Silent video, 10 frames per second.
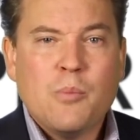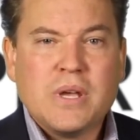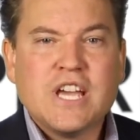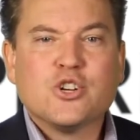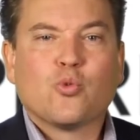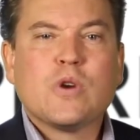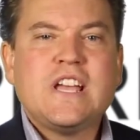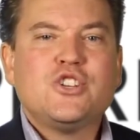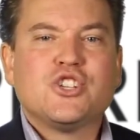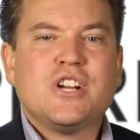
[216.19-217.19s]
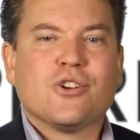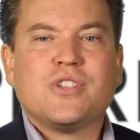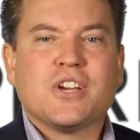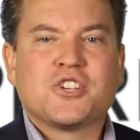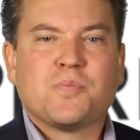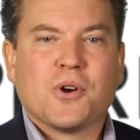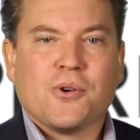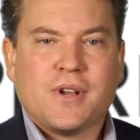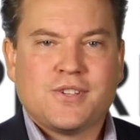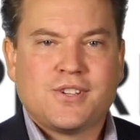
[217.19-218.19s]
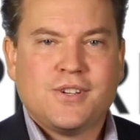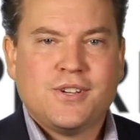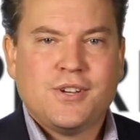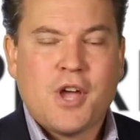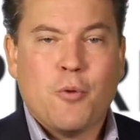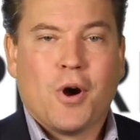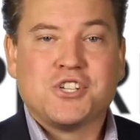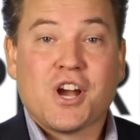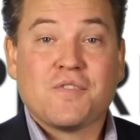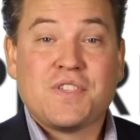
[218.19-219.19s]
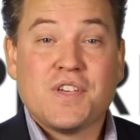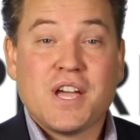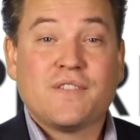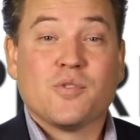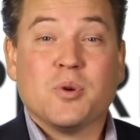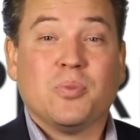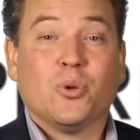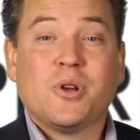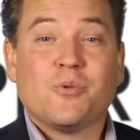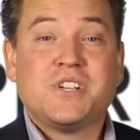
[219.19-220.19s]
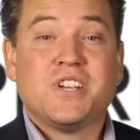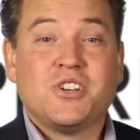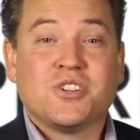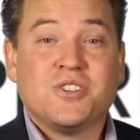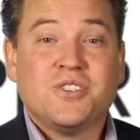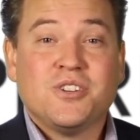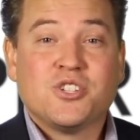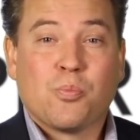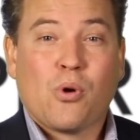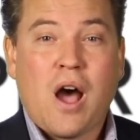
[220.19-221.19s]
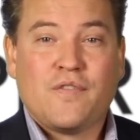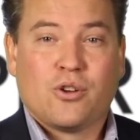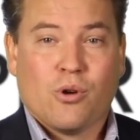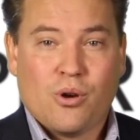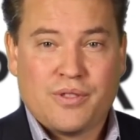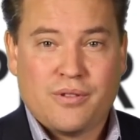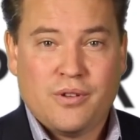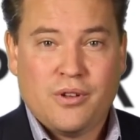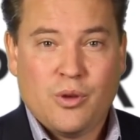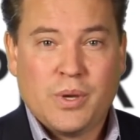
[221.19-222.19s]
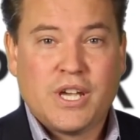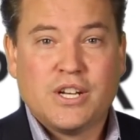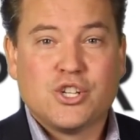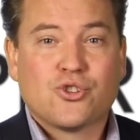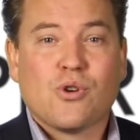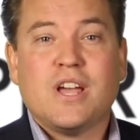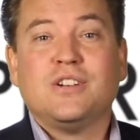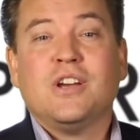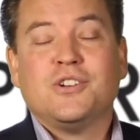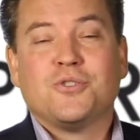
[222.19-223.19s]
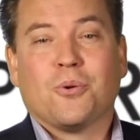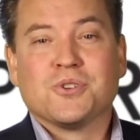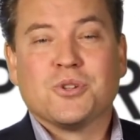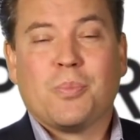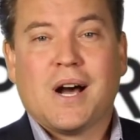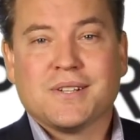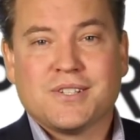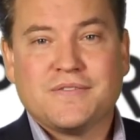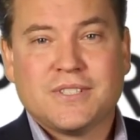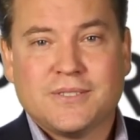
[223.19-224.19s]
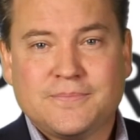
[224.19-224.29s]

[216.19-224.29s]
Begin to re-engineer the experience and watch everything from employee retention to profit growth begin to trend towards the positive.